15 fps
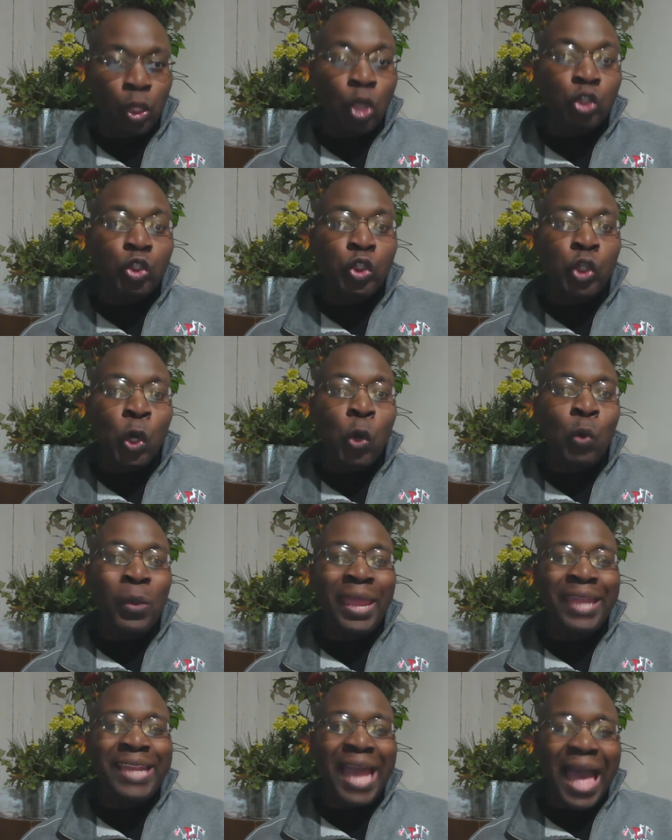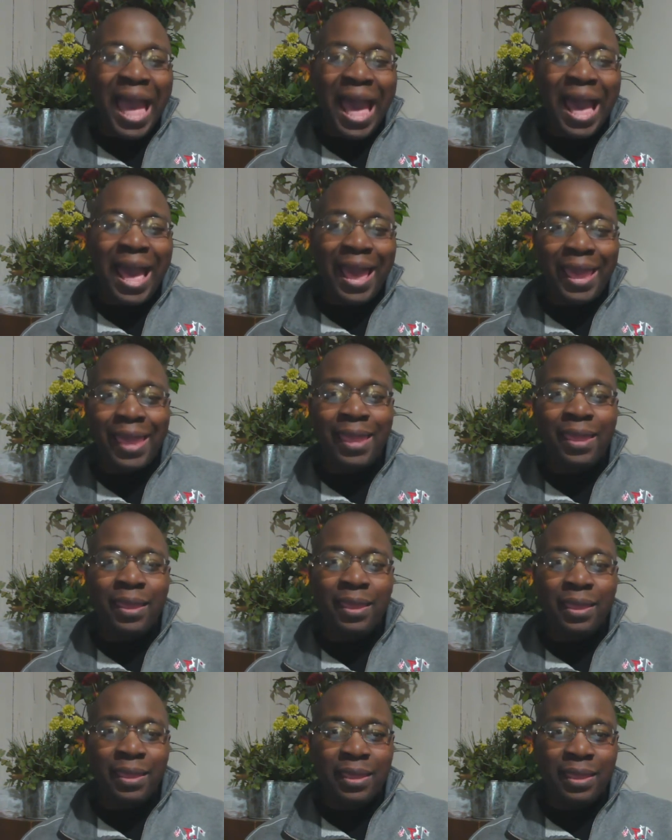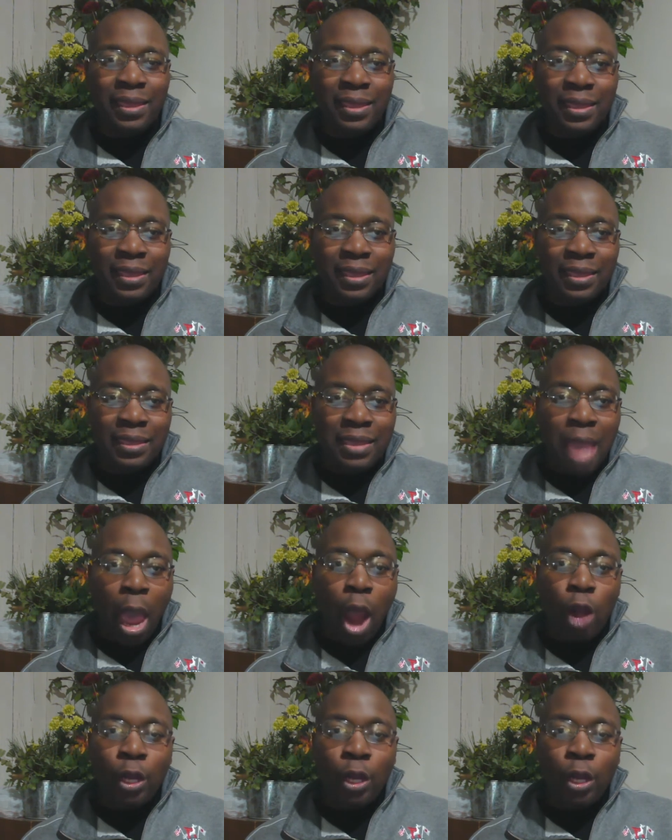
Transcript: Joe and I are